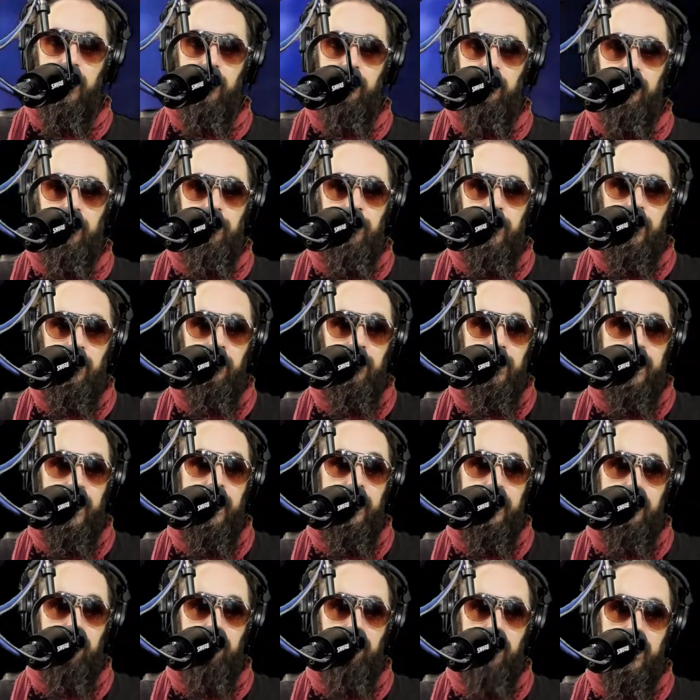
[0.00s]
There was
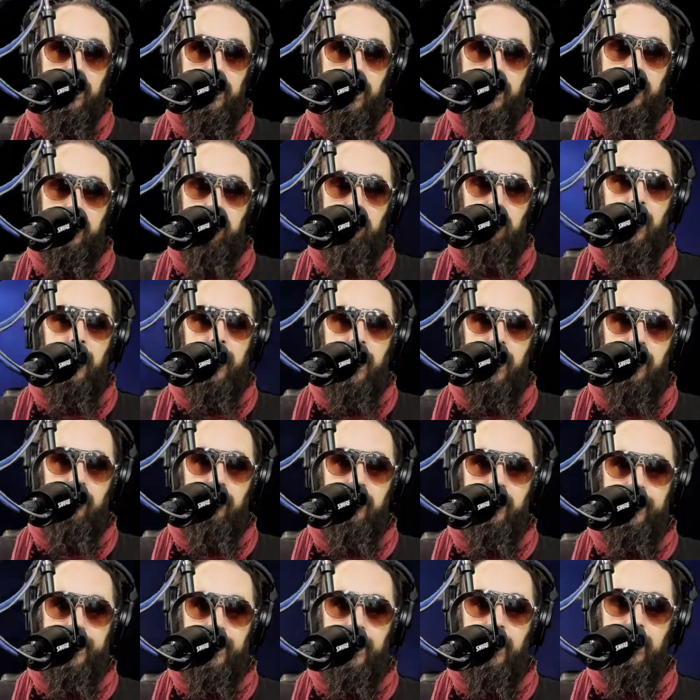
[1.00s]
Icemen. That's probably how
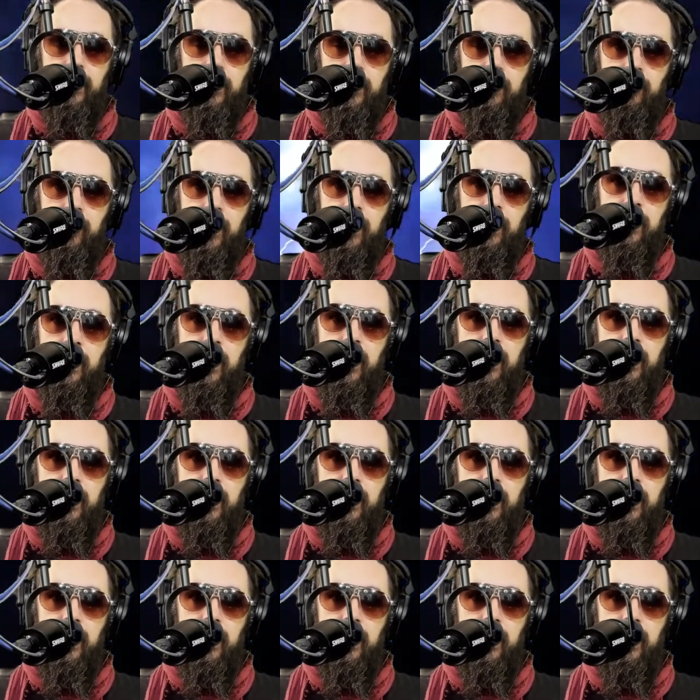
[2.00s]
it started, where